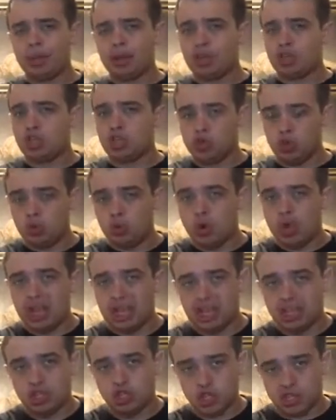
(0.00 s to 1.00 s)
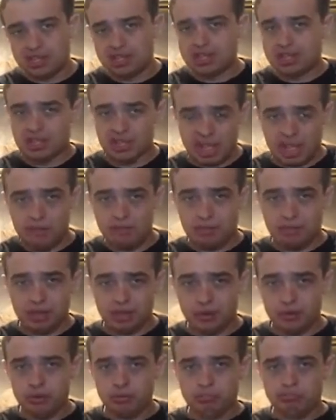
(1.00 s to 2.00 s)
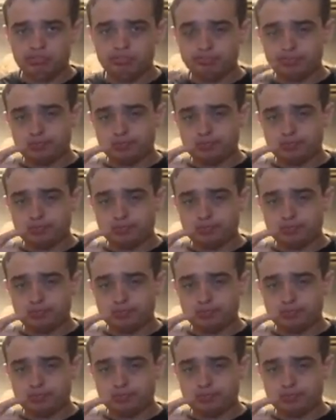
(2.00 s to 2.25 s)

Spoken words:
going to do an Injustice upload,